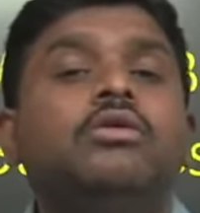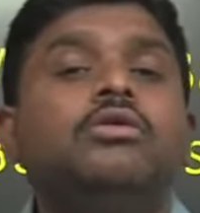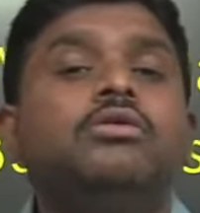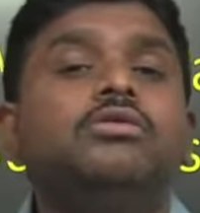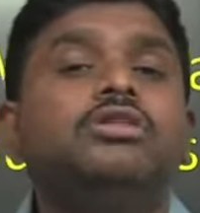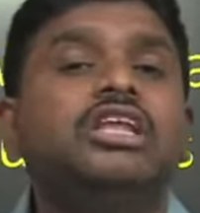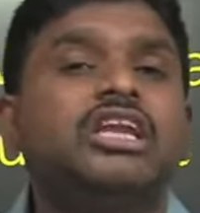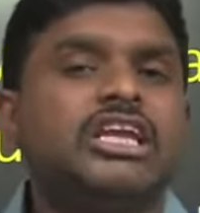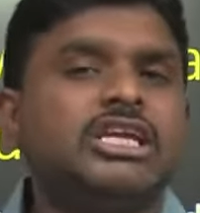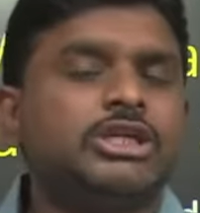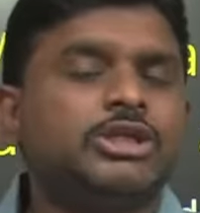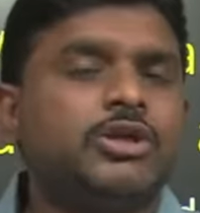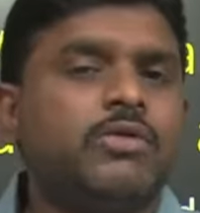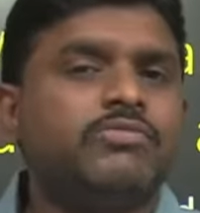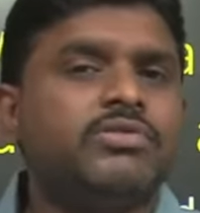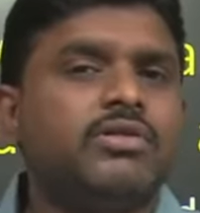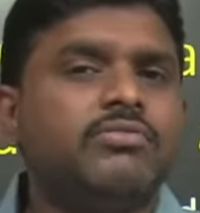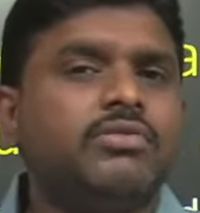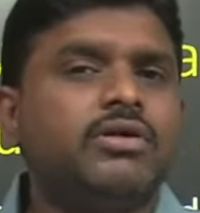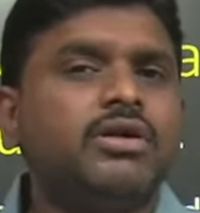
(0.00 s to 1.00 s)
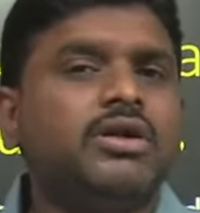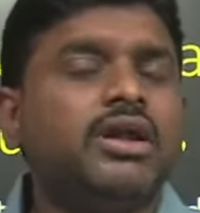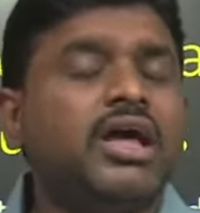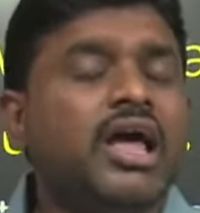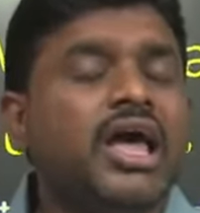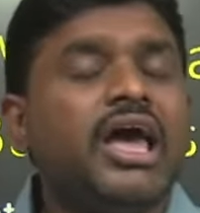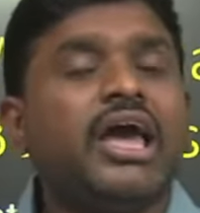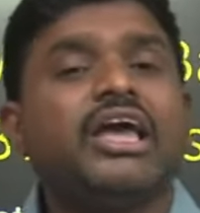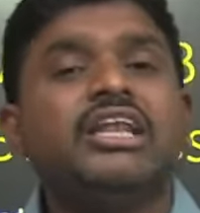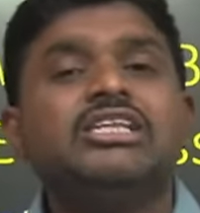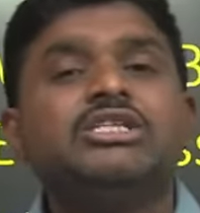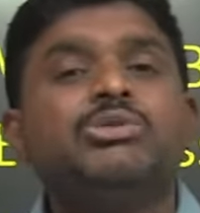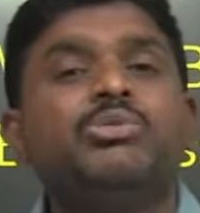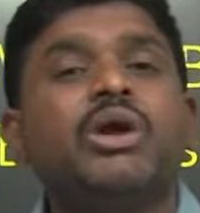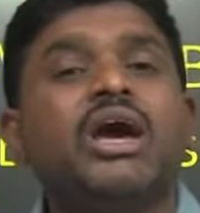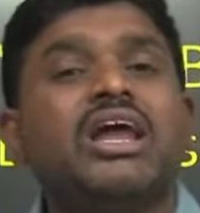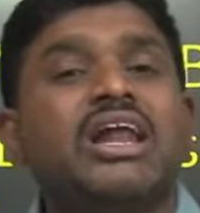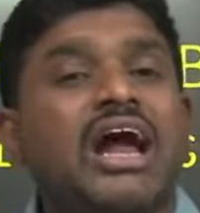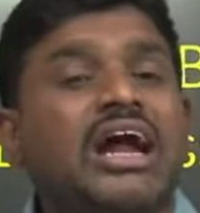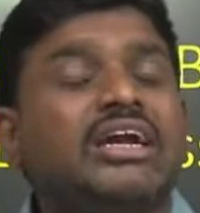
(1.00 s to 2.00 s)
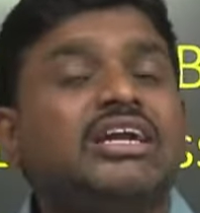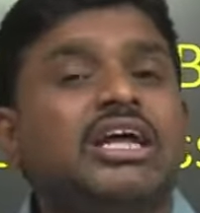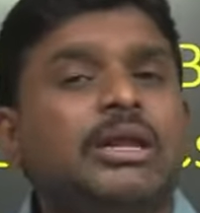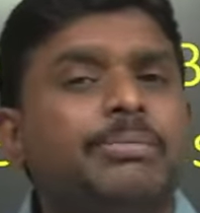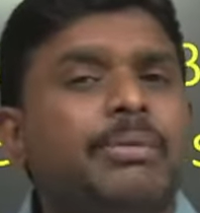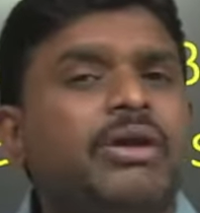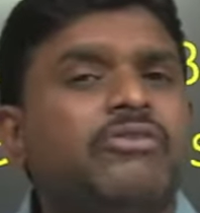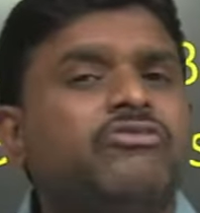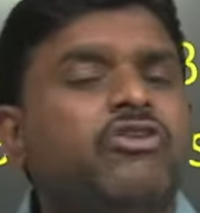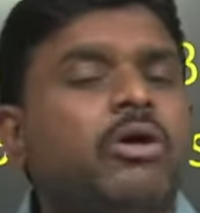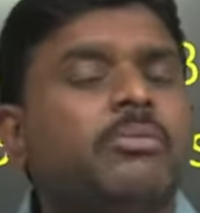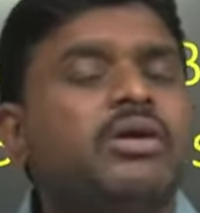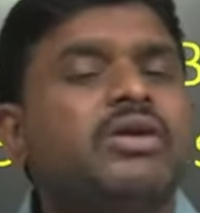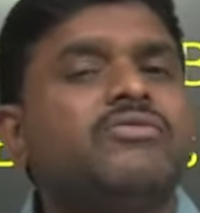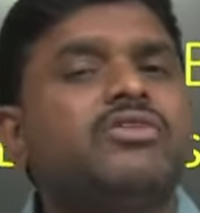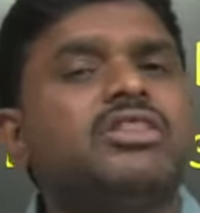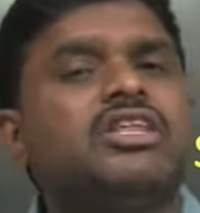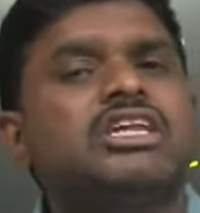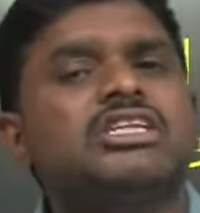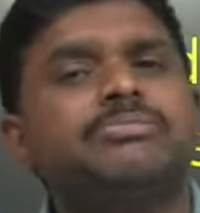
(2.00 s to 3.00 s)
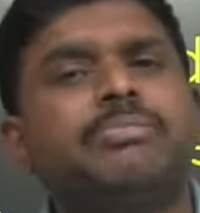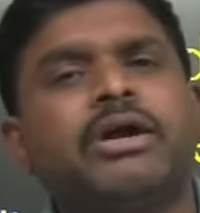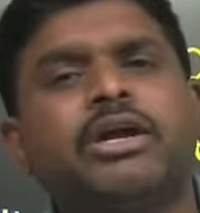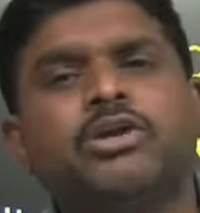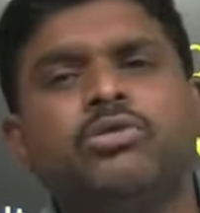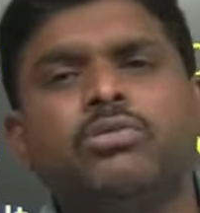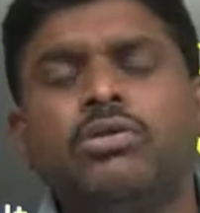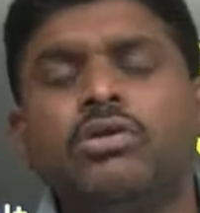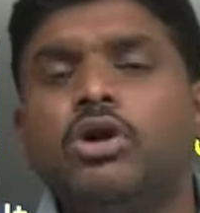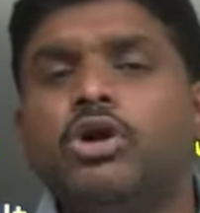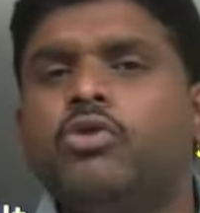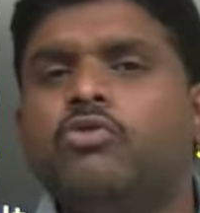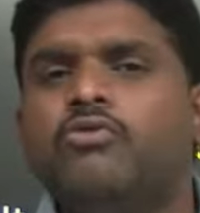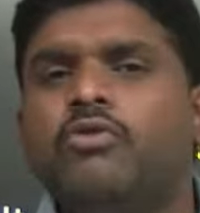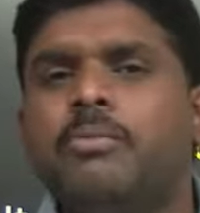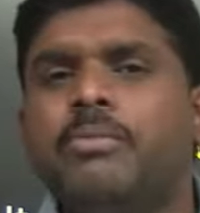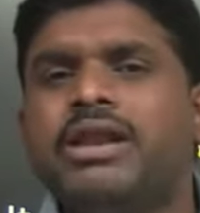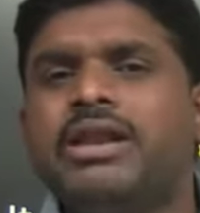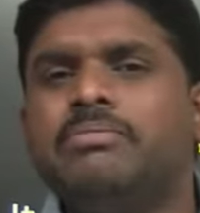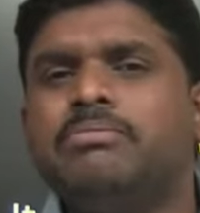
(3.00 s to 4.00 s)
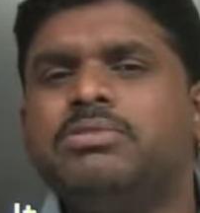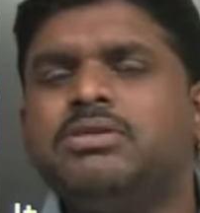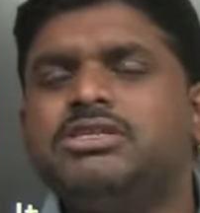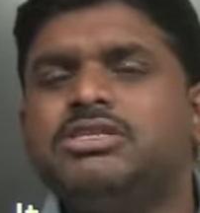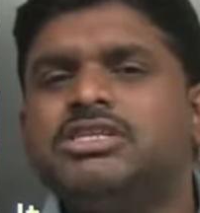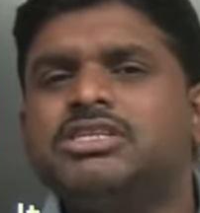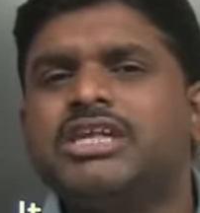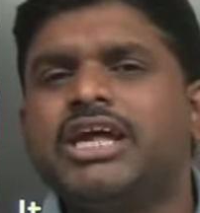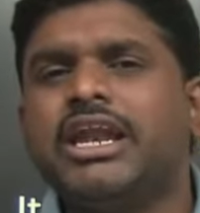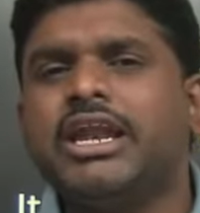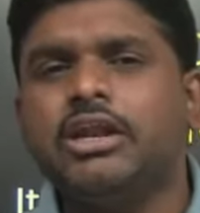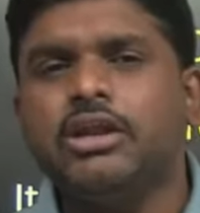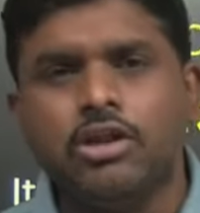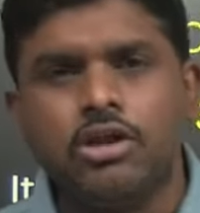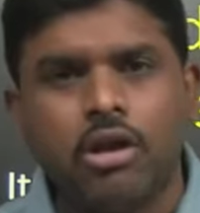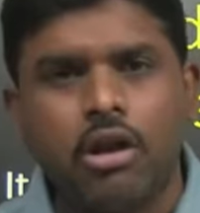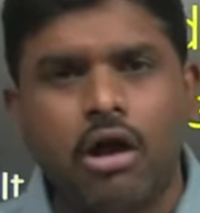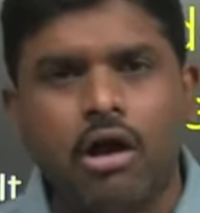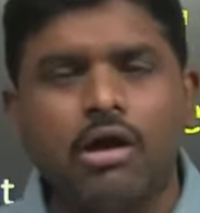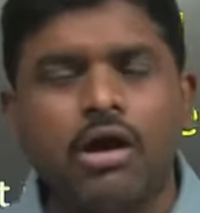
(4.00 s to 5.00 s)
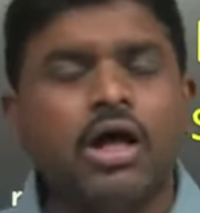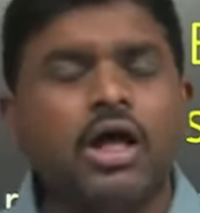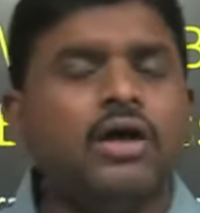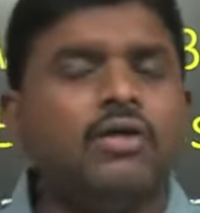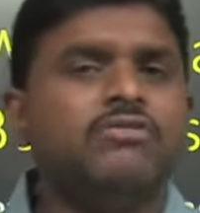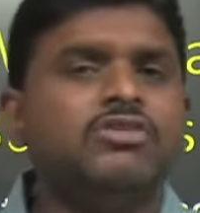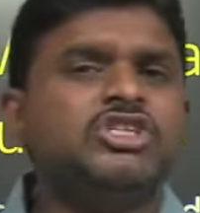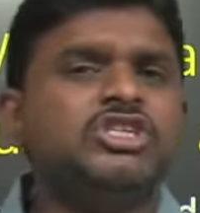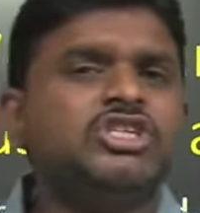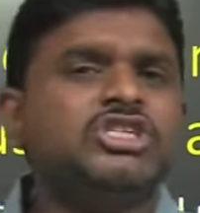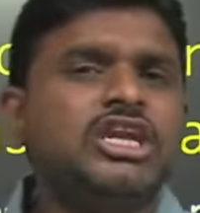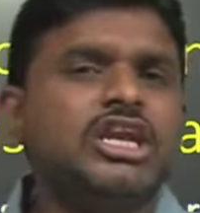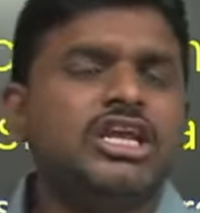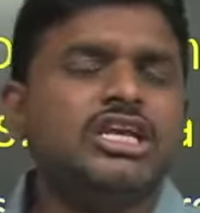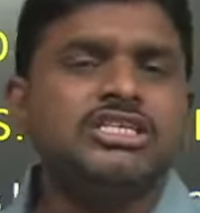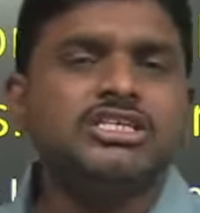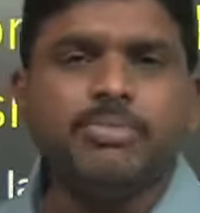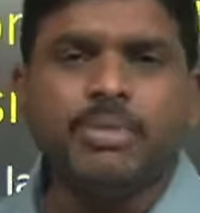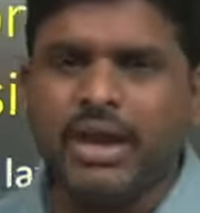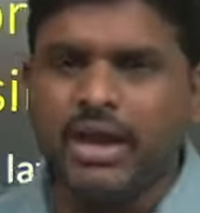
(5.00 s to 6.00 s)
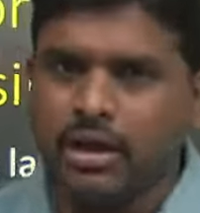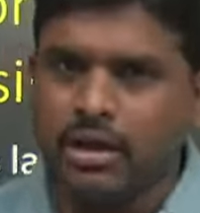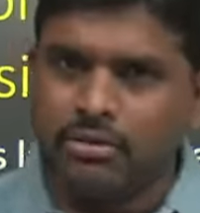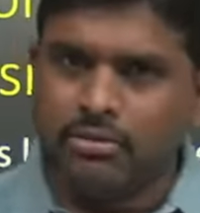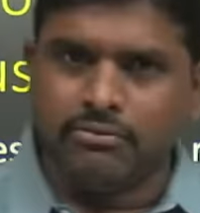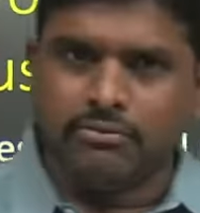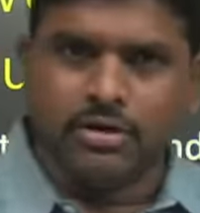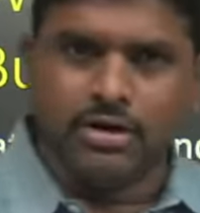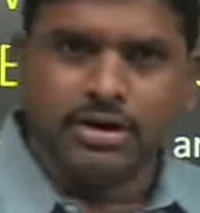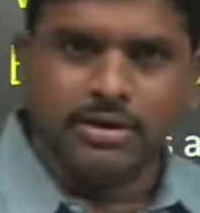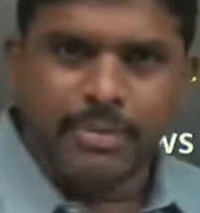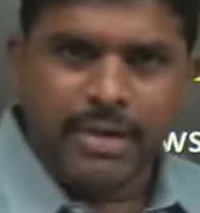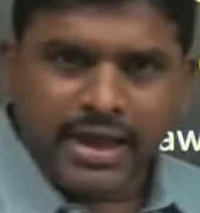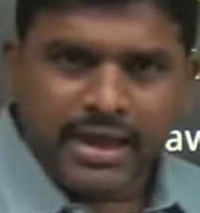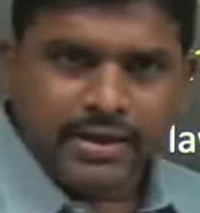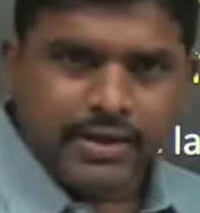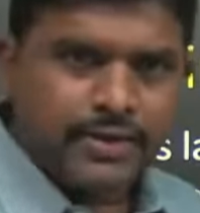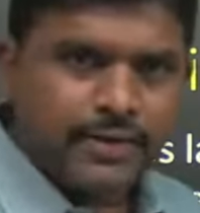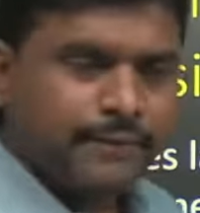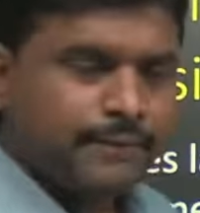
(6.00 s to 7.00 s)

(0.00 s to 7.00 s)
the rest of the world. Hence we are underperforming with respect to women, business and law, which is released by World Bank.